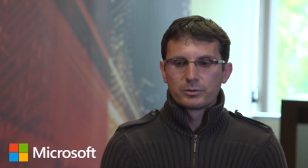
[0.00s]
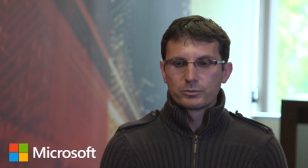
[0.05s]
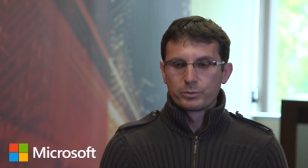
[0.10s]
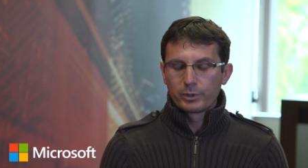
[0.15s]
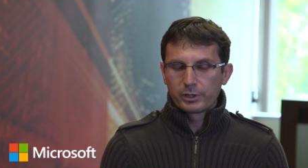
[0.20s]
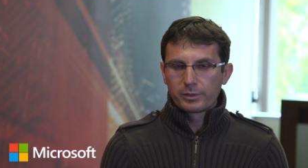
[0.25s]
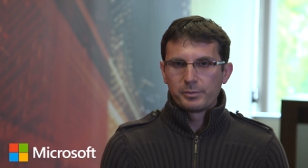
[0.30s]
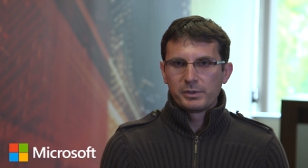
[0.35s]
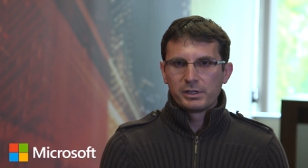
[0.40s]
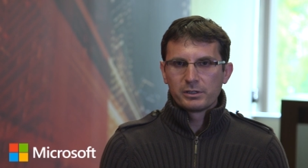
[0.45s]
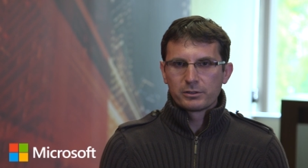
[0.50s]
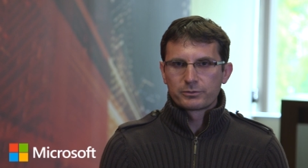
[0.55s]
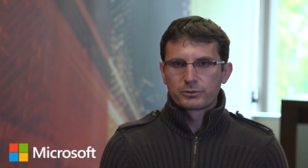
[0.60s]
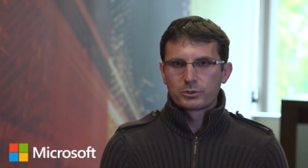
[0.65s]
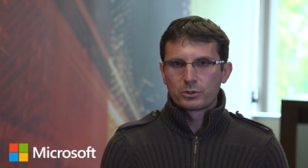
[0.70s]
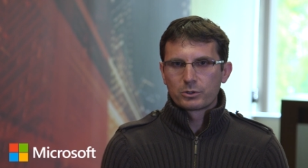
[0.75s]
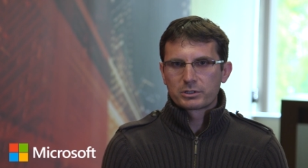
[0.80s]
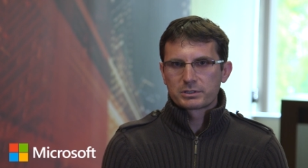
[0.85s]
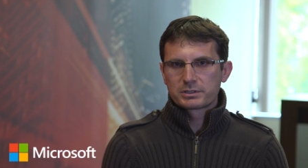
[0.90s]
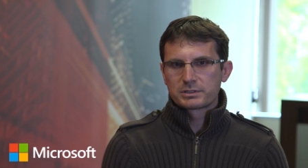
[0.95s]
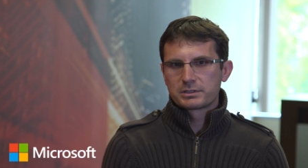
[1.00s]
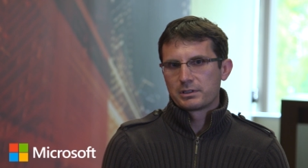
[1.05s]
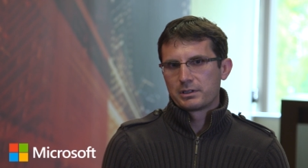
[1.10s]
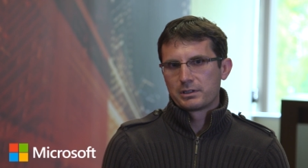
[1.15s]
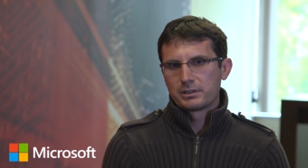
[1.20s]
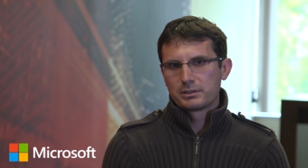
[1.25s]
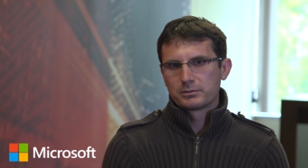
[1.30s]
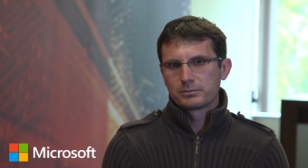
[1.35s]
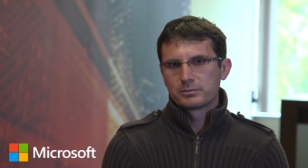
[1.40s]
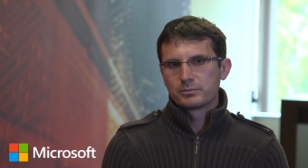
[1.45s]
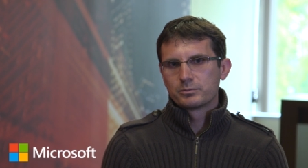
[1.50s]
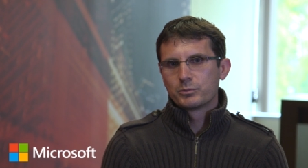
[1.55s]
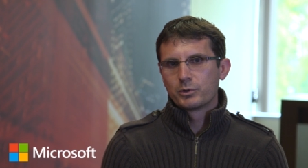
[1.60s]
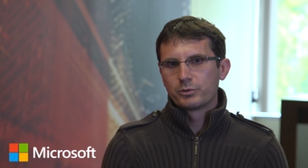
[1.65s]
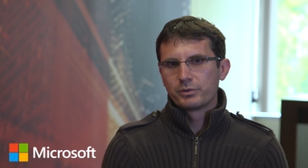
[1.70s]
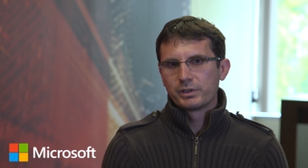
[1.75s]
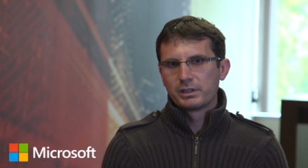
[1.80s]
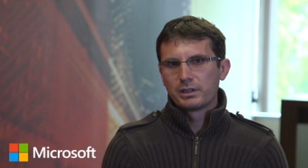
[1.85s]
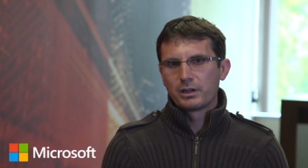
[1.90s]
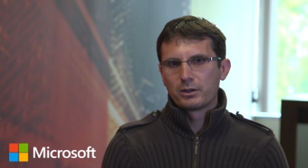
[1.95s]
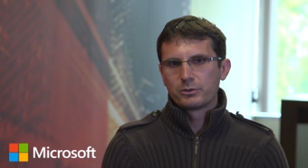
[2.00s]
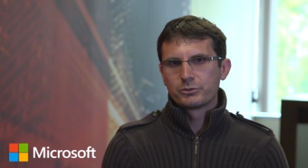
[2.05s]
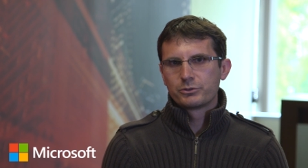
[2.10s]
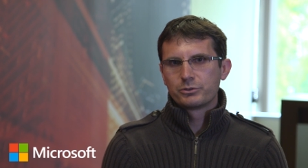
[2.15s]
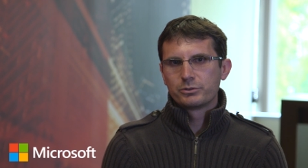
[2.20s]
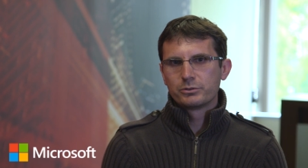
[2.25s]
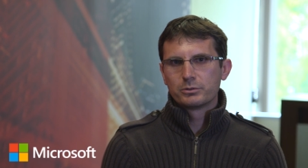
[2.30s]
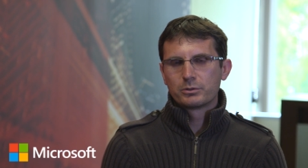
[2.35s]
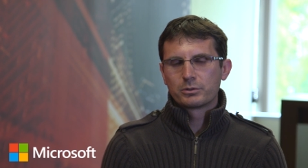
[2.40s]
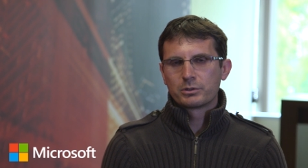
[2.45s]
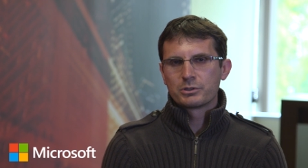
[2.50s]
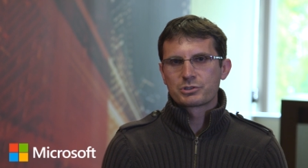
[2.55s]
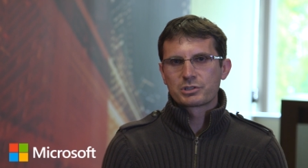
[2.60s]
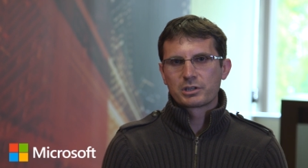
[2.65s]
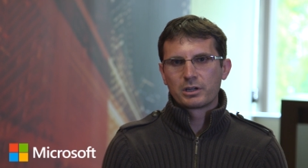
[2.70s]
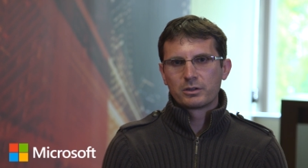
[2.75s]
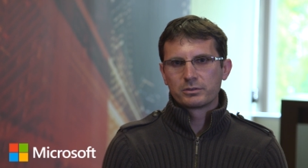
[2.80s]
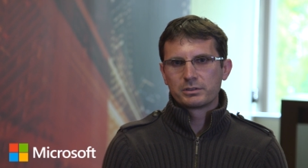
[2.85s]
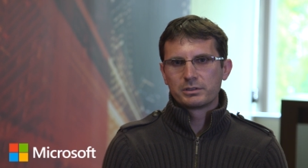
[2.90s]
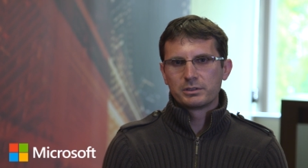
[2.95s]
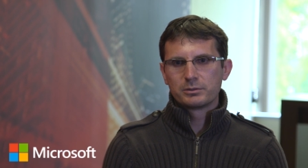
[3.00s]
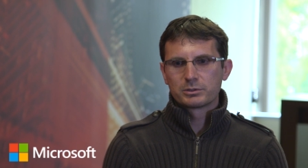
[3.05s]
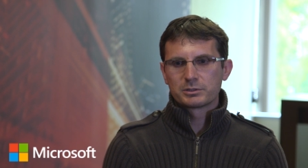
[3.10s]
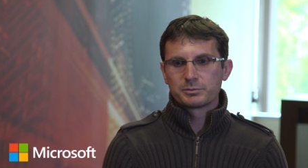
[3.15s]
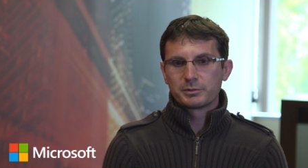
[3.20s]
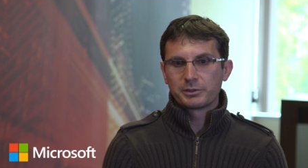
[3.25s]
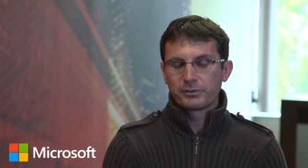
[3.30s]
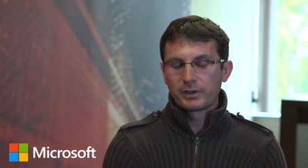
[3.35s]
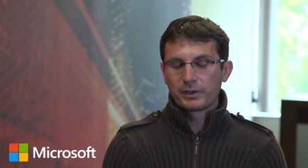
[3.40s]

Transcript: With me, of course, uh, moving down to Orange County was my